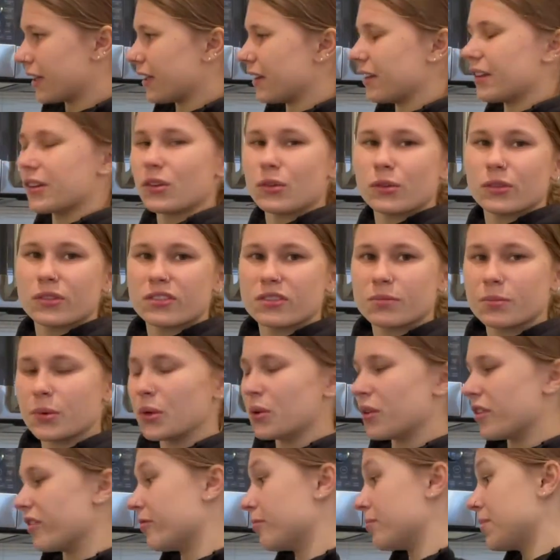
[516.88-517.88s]
a little
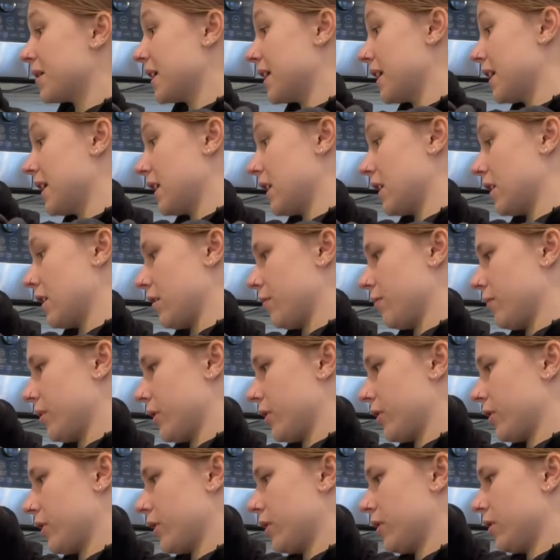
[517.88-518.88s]
spoon of peanut
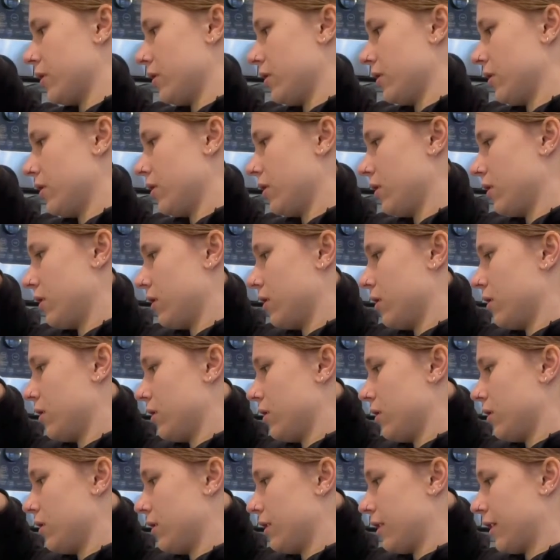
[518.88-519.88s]
butter.
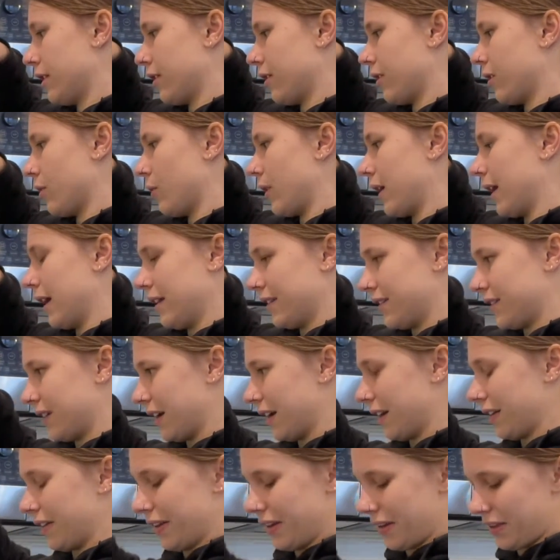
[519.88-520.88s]
I don't know why I
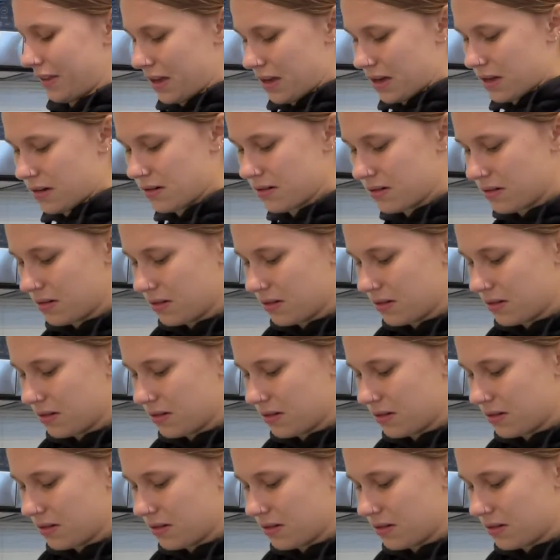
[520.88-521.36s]
said it like that.